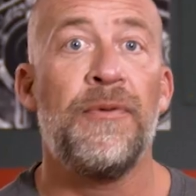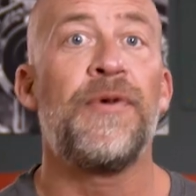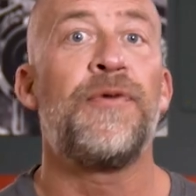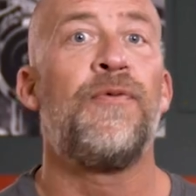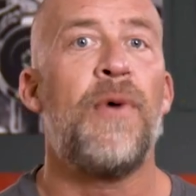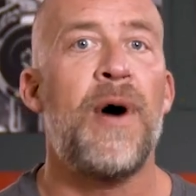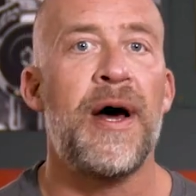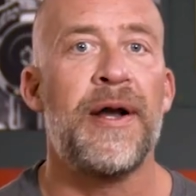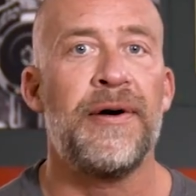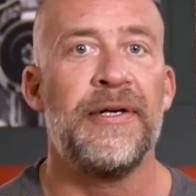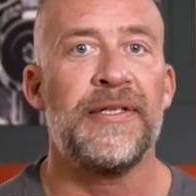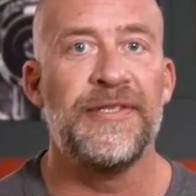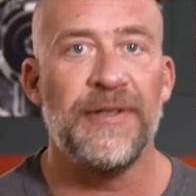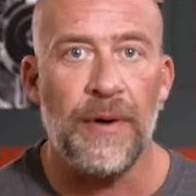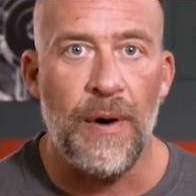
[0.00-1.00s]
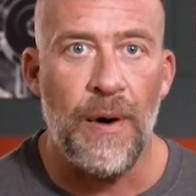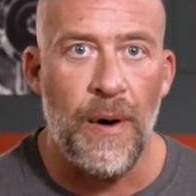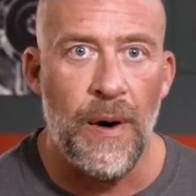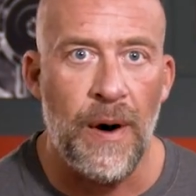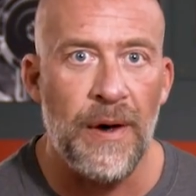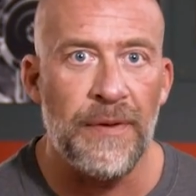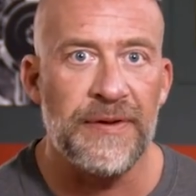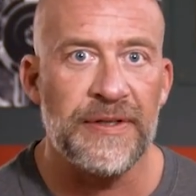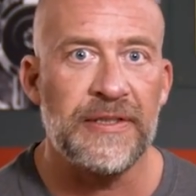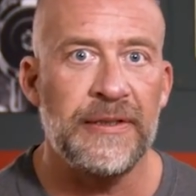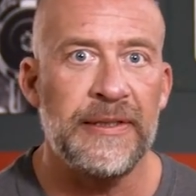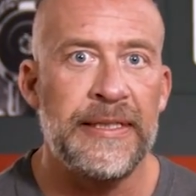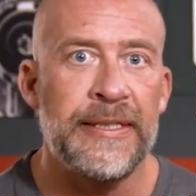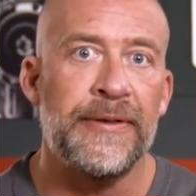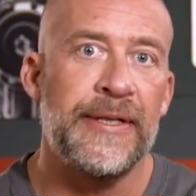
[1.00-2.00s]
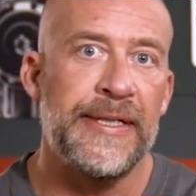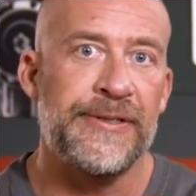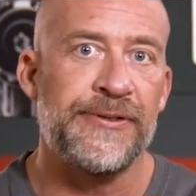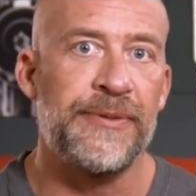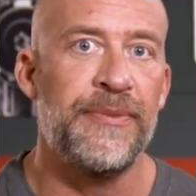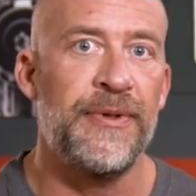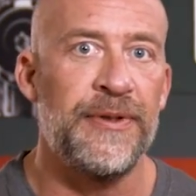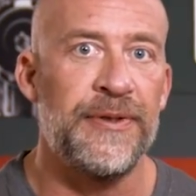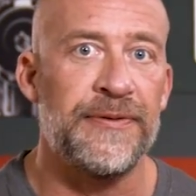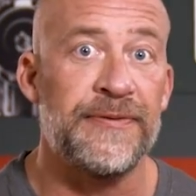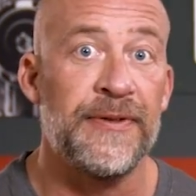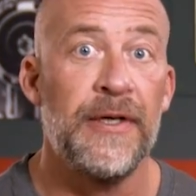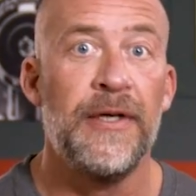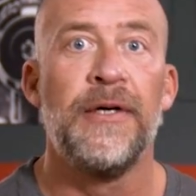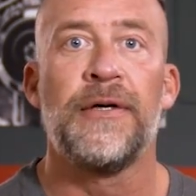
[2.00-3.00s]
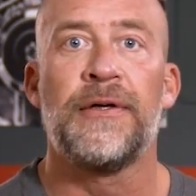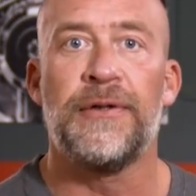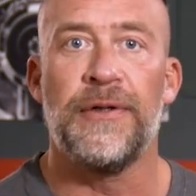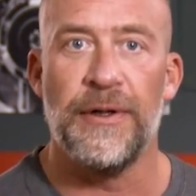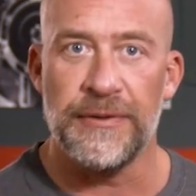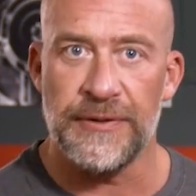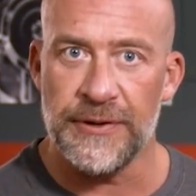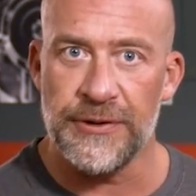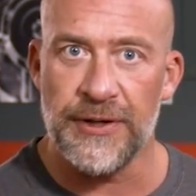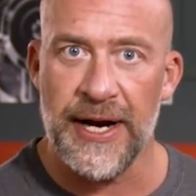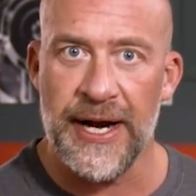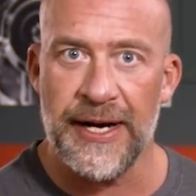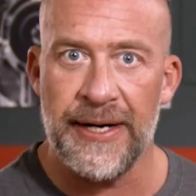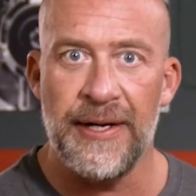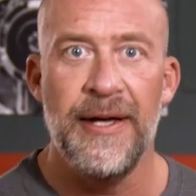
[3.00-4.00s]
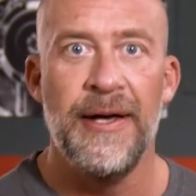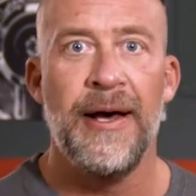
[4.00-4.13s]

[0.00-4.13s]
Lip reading: with water until all this cleaner is removed. Close the drain